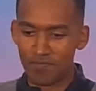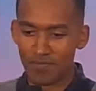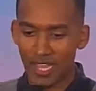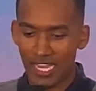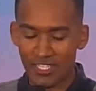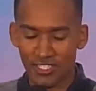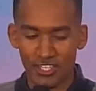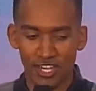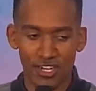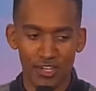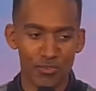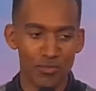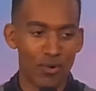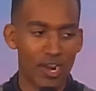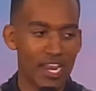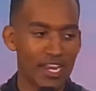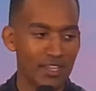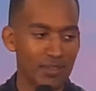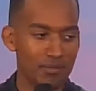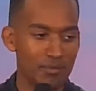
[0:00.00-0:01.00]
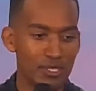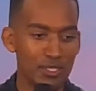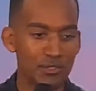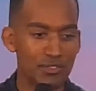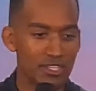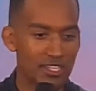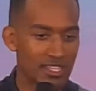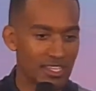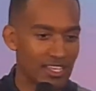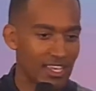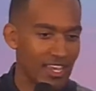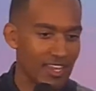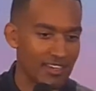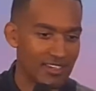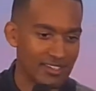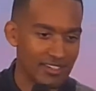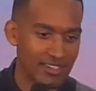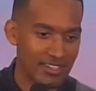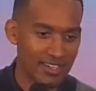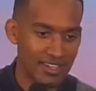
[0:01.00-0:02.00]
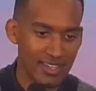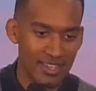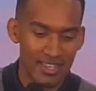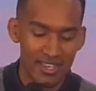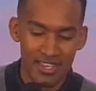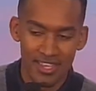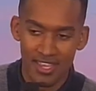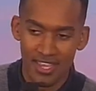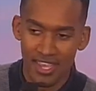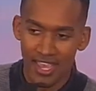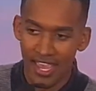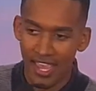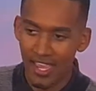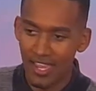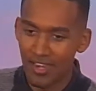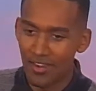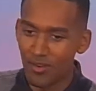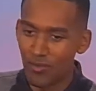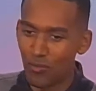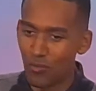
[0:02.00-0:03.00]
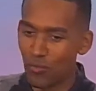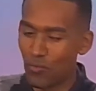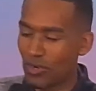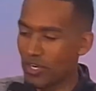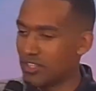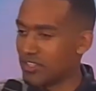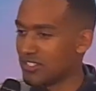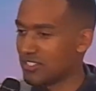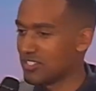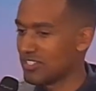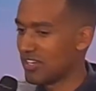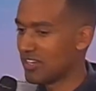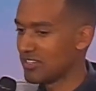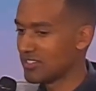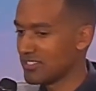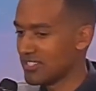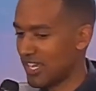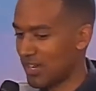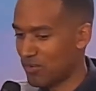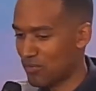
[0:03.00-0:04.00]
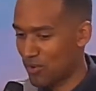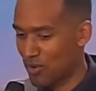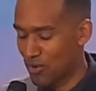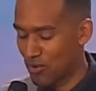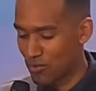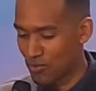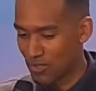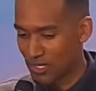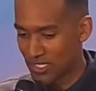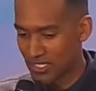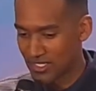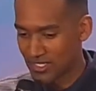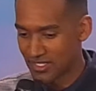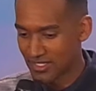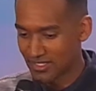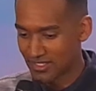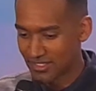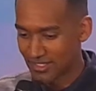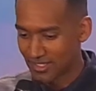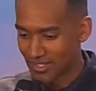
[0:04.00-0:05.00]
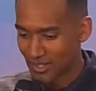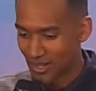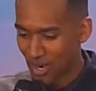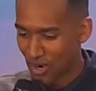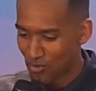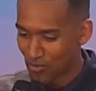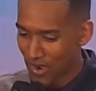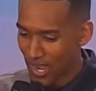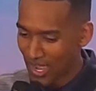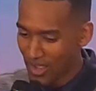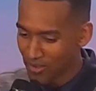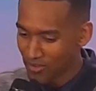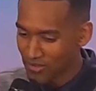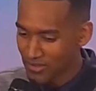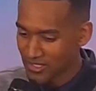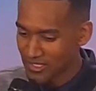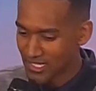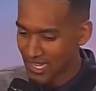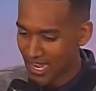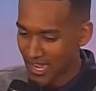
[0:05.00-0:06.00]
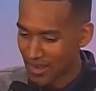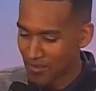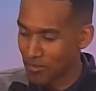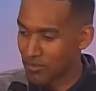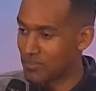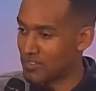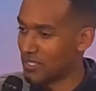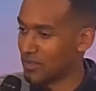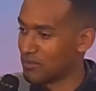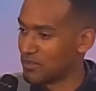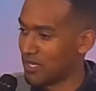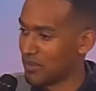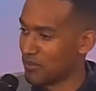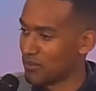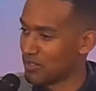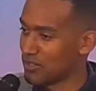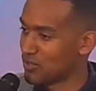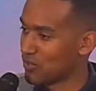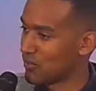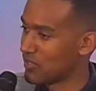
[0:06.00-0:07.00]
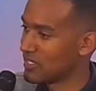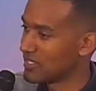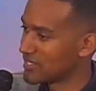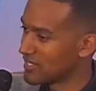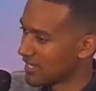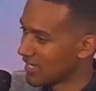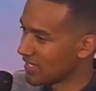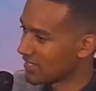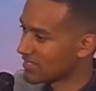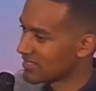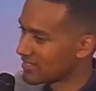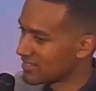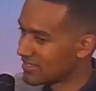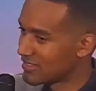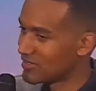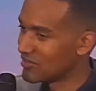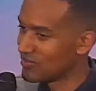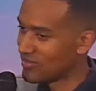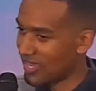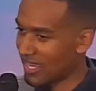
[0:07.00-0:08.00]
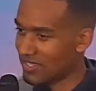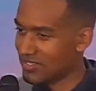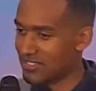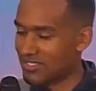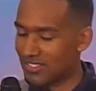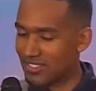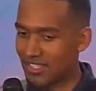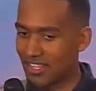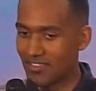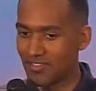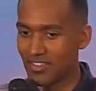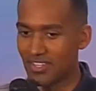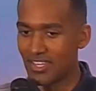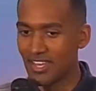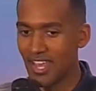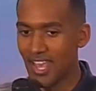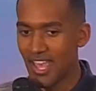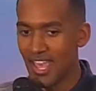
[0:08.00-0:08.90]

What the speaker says: I started writing music again. And one of the songs I wrote was around the time of September 26, 2011.